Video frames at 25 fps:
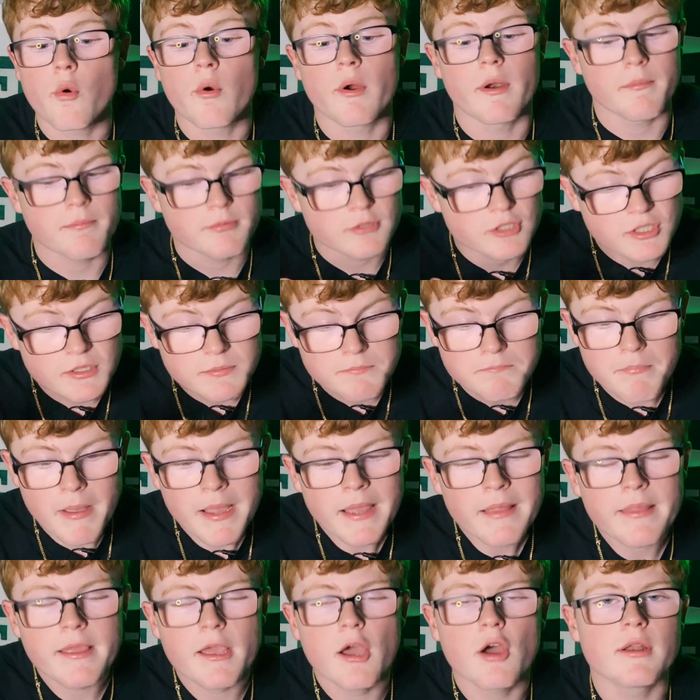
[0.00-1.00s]
or just
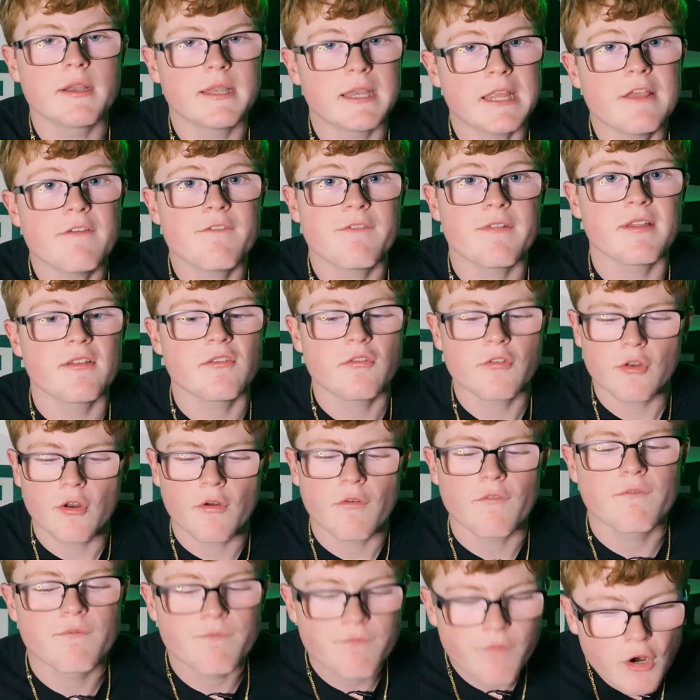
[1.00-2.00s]
mainly on defense, you
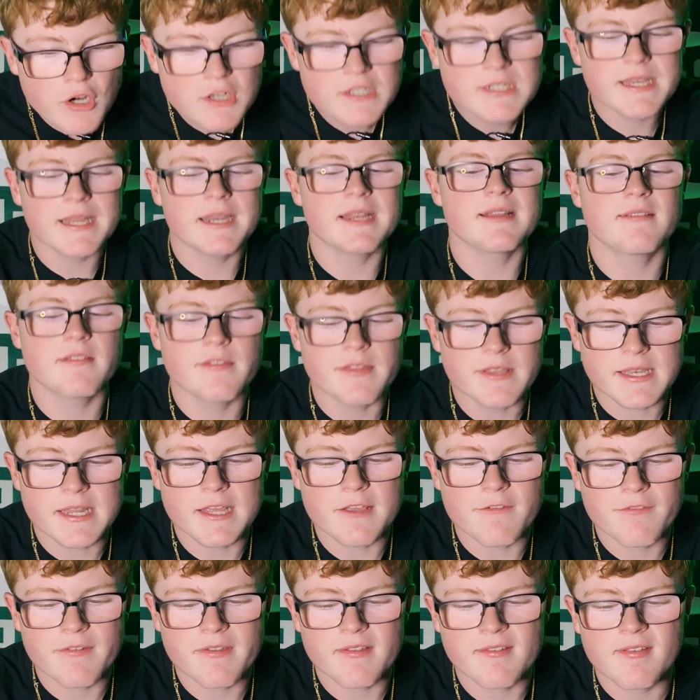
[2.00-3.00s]
know, first getting to the
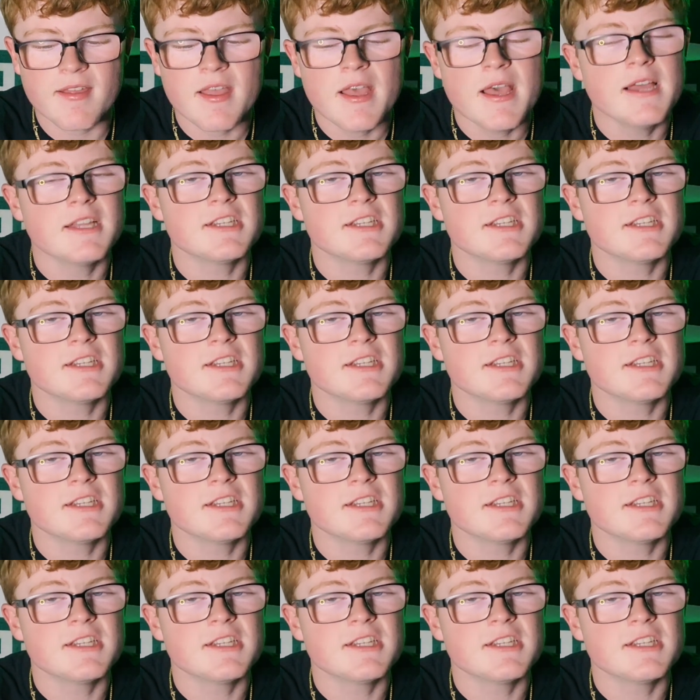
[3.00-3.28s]
defense,